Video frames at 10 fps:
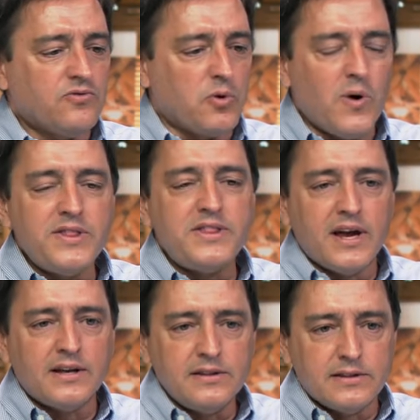For one
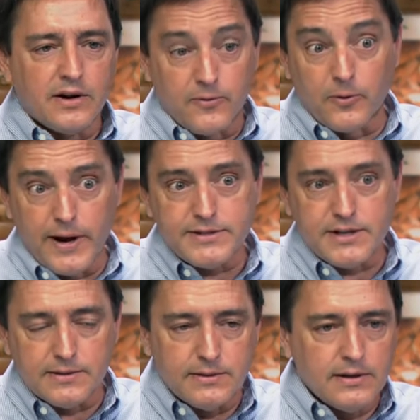thing, they're
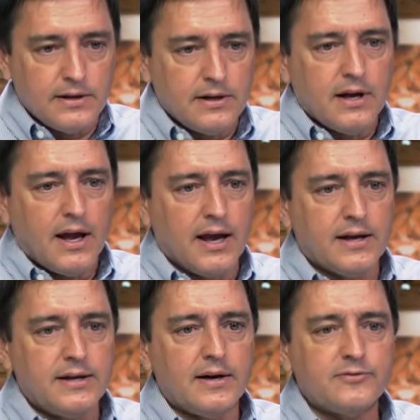fluorescent,
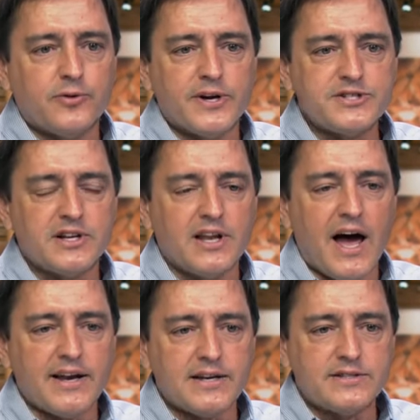and uh, fluorescent
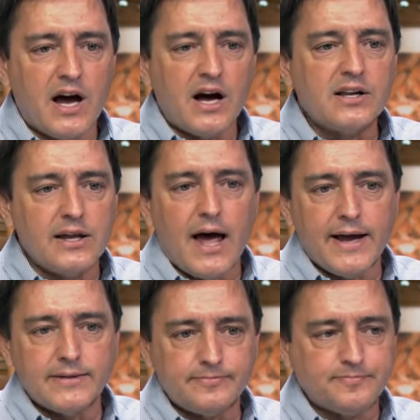light is ugly
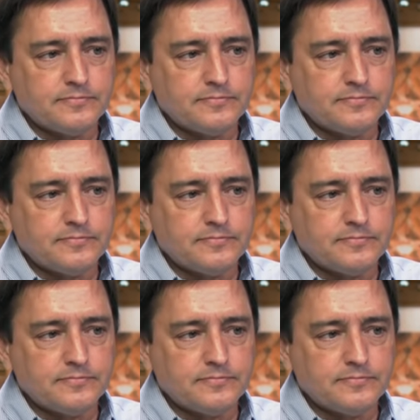light.